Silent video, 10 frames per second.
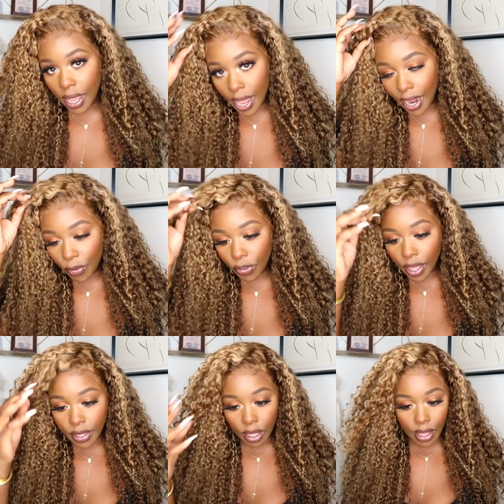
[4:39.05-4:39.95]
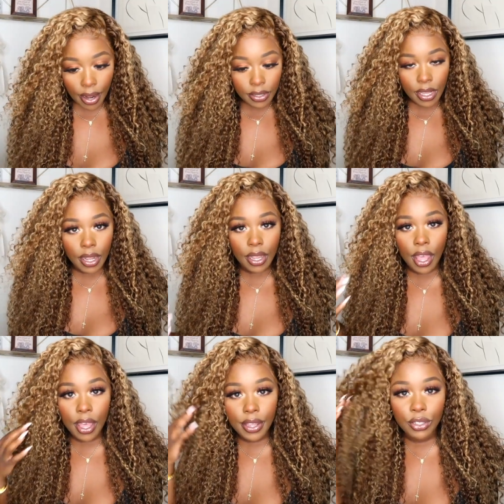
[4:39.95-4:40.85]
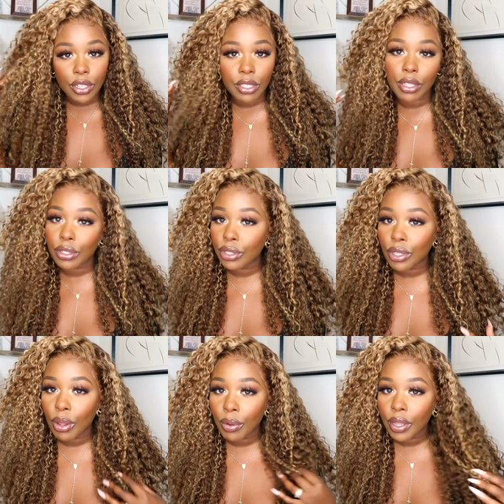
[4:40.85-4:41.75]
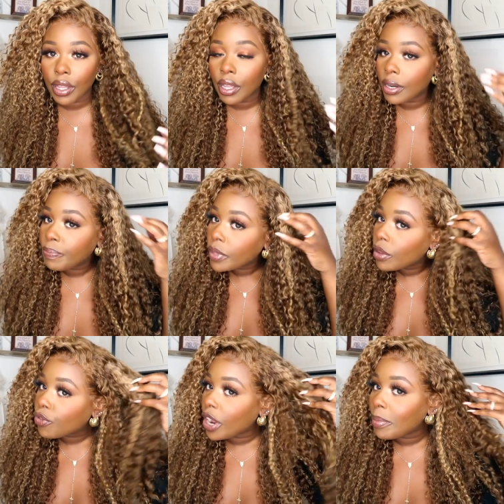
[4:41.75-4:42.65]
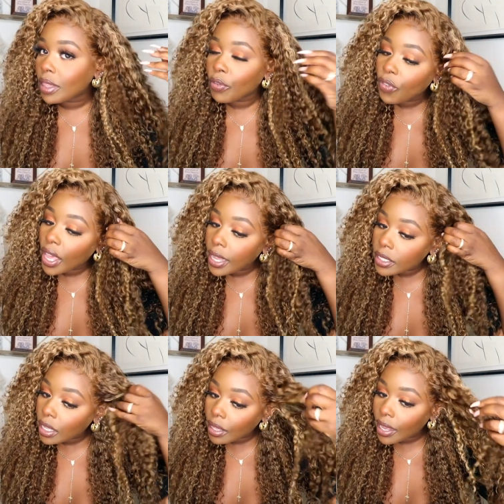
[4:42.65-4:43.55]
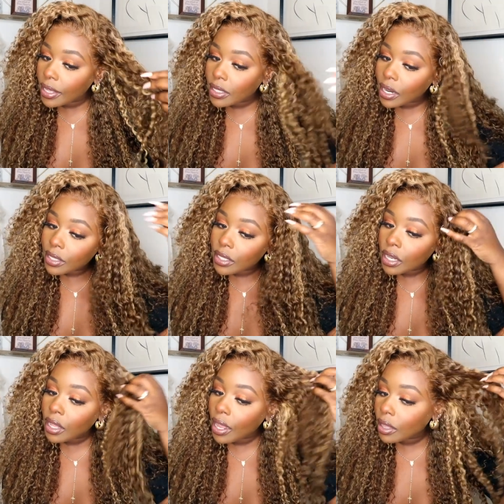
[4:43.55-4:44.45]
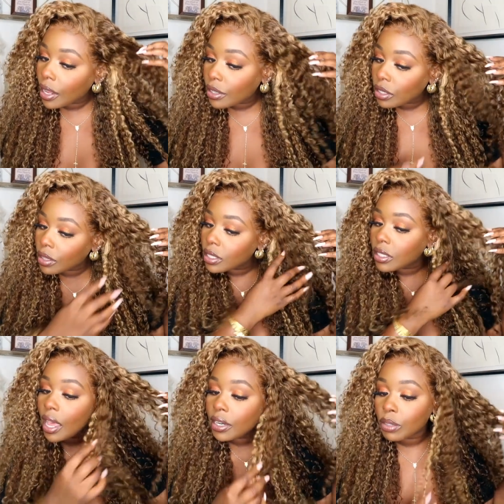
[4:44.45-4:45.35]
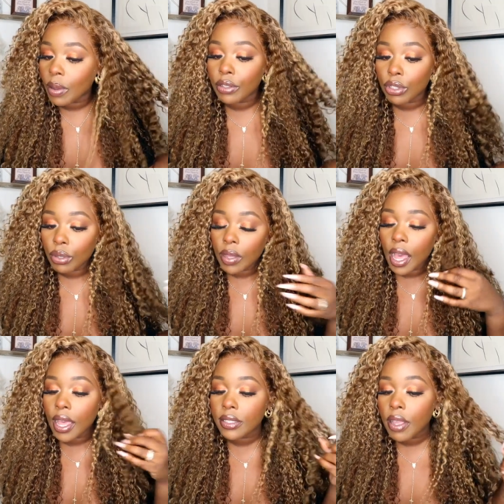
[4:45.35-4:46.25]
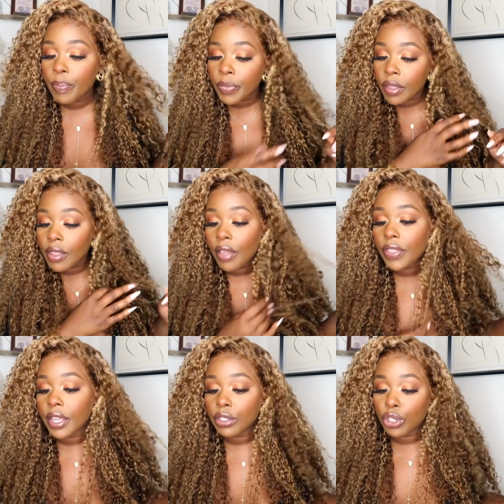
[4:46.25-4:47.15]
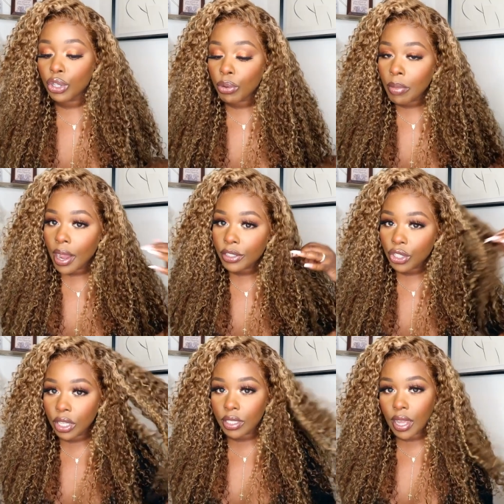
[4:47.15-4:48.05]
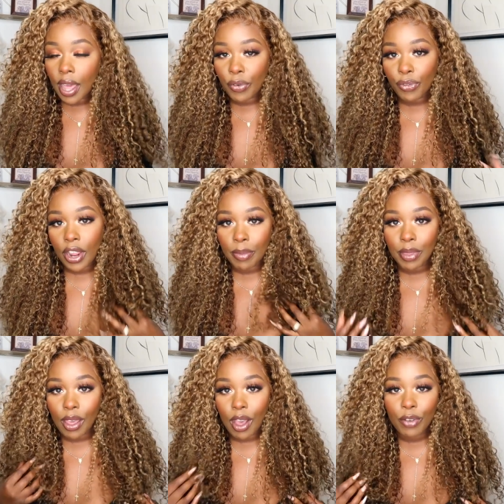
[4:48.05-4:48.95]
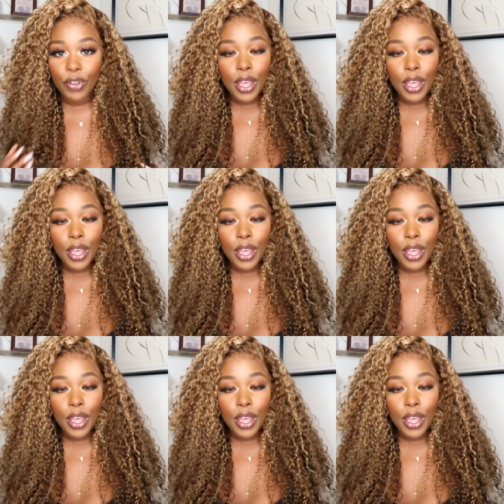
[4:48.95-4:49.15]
and I feel like the layers that I cut in just look so good framing the face and like I said I did light layers on this side as well too guys nothing too much just to kind of frame me off